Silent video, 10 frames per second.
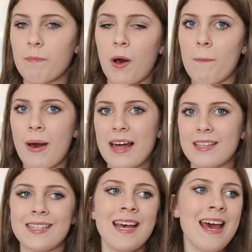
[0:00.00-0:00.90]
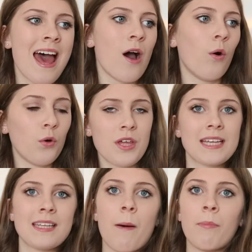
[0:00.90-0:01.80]
But maths, all the
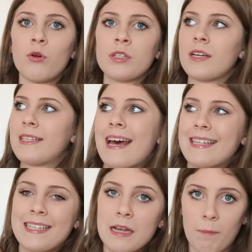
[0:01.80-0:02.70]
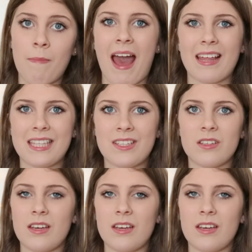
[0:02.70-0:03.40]
examples are testing maths.